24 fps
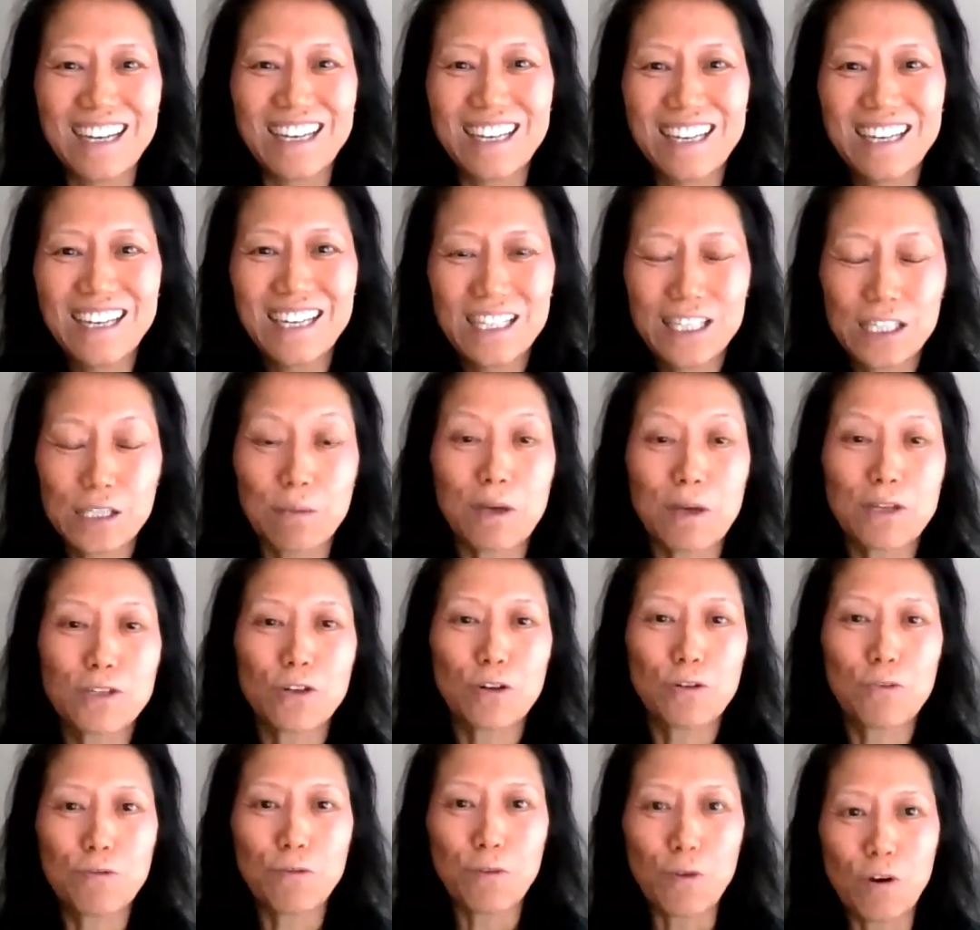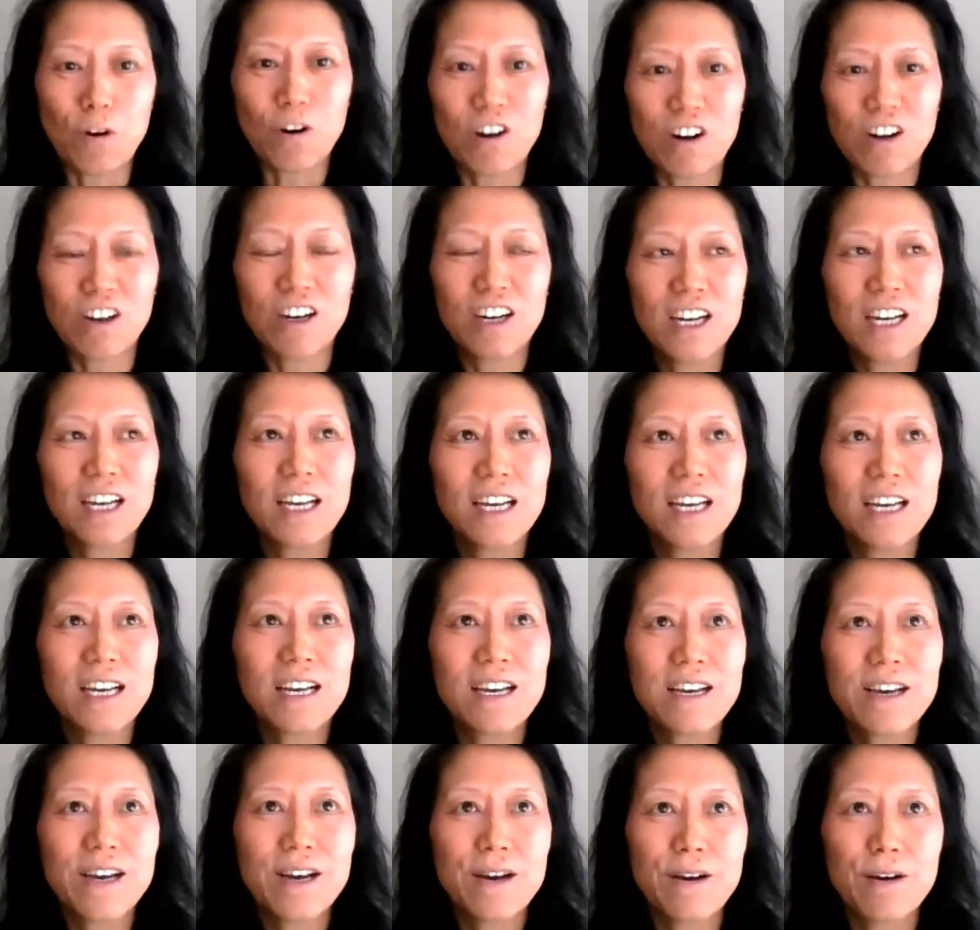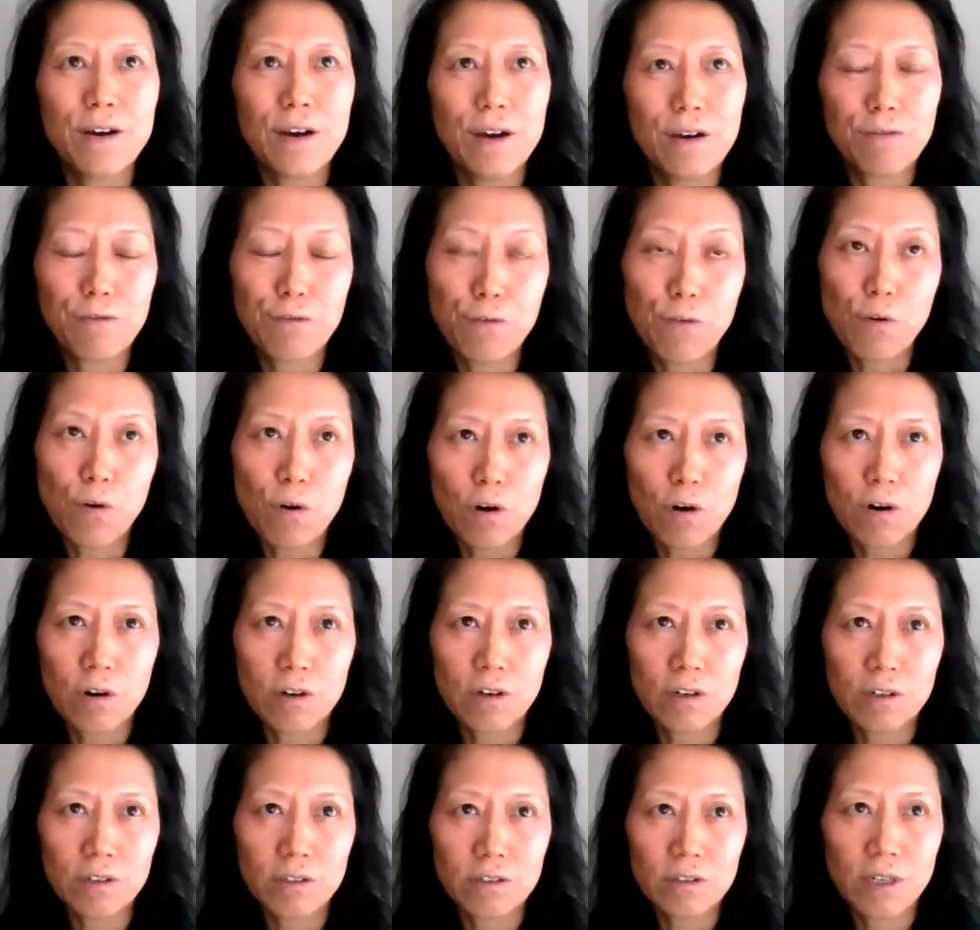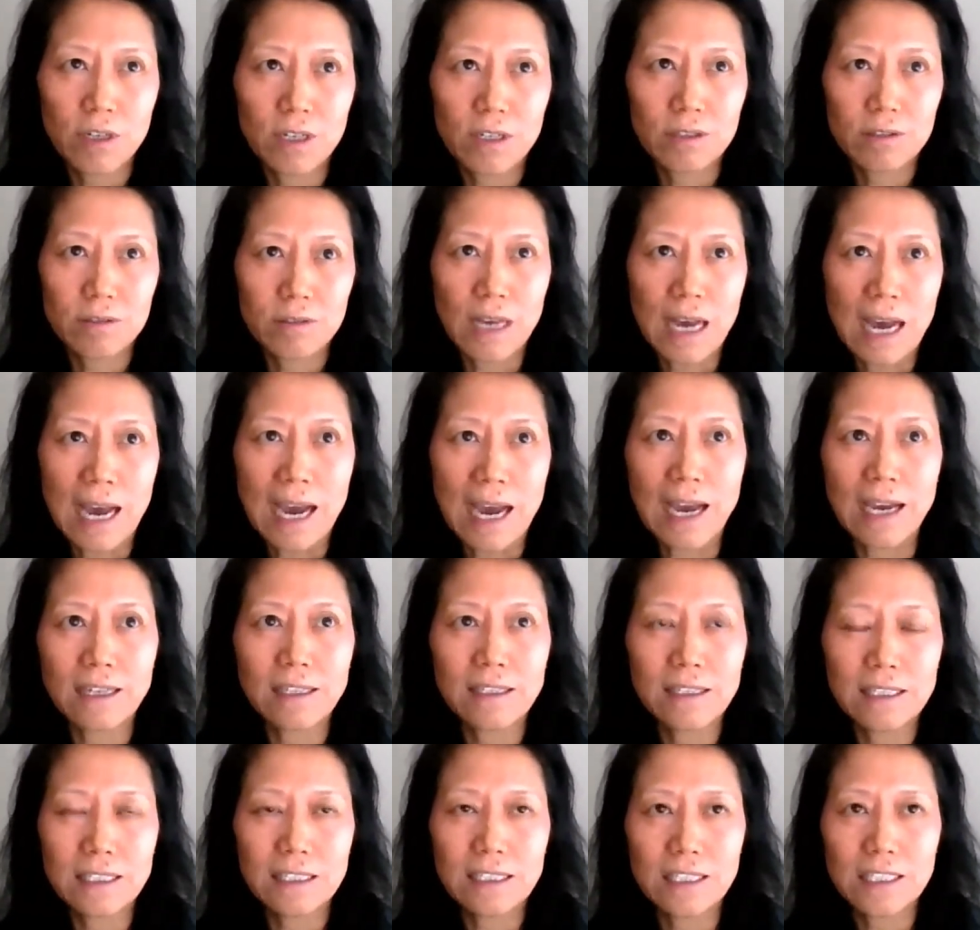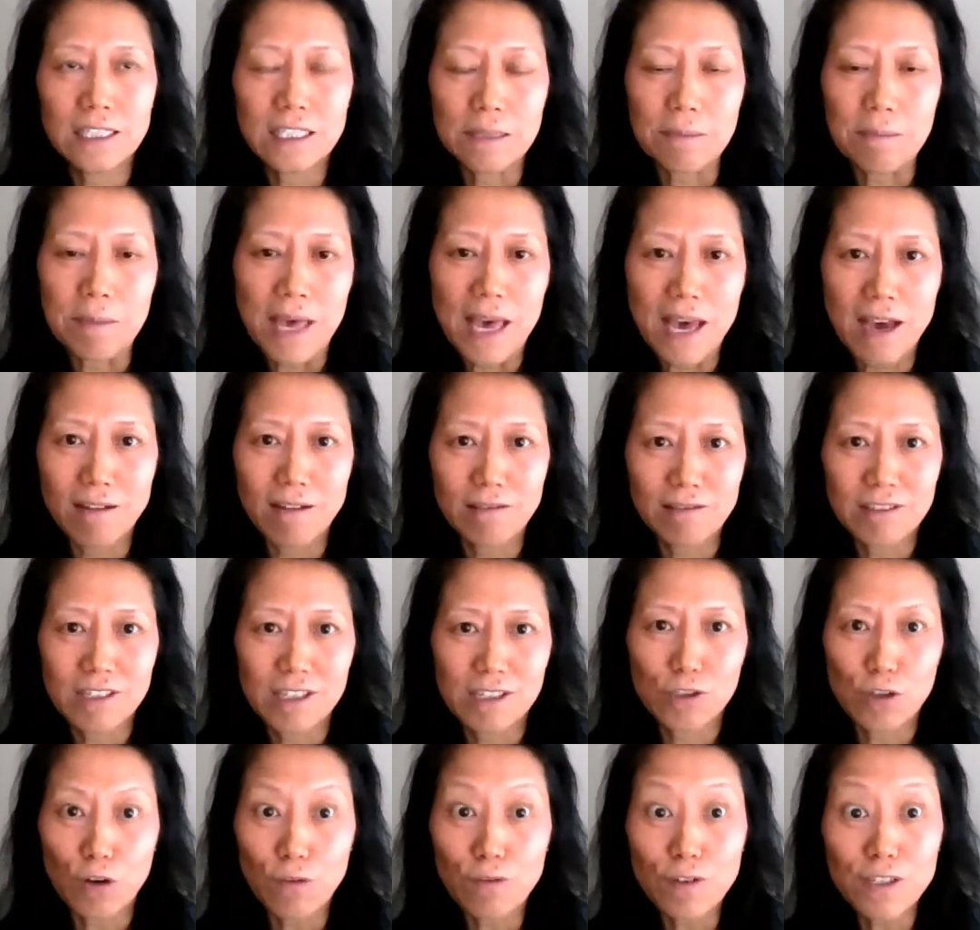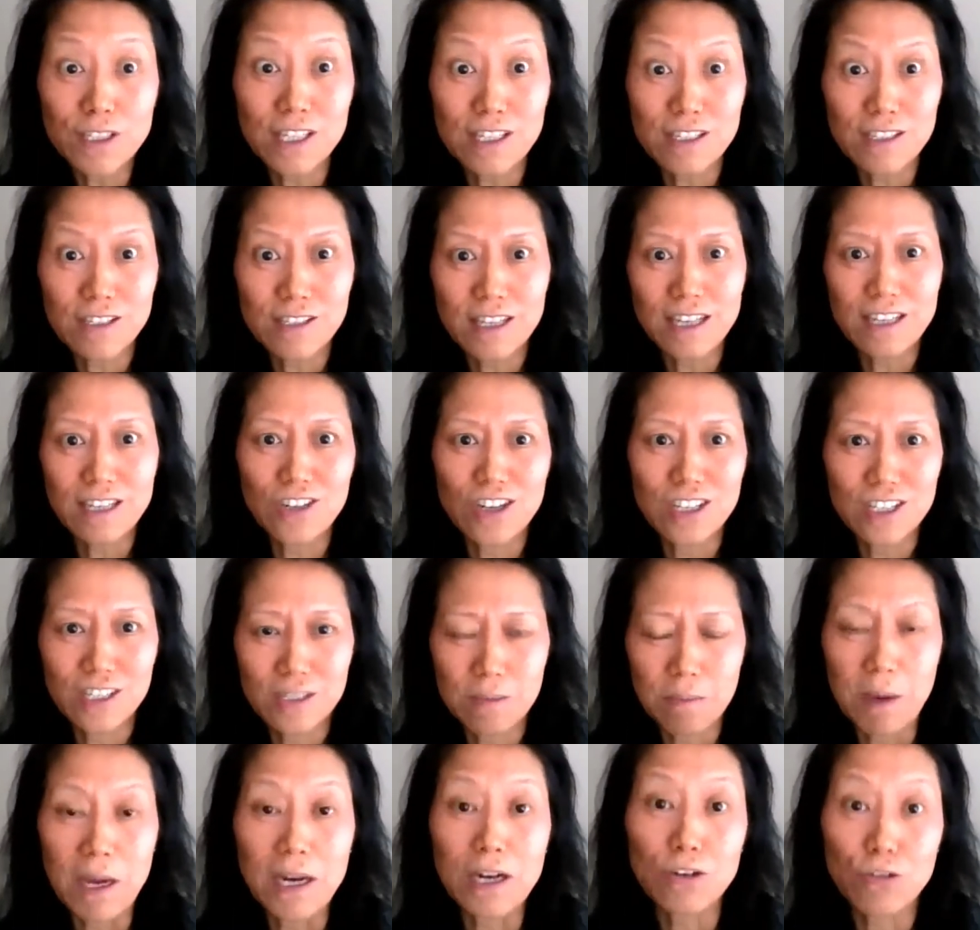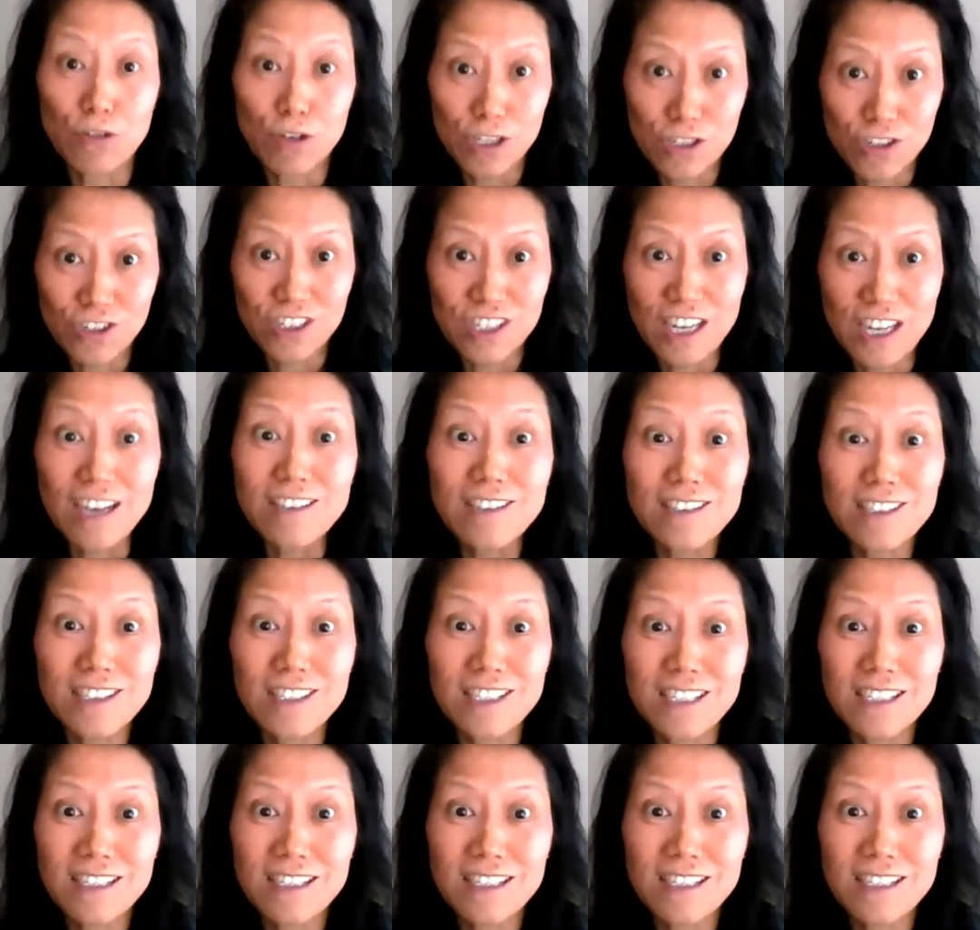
especially for the highly in demand services such as penetration tests.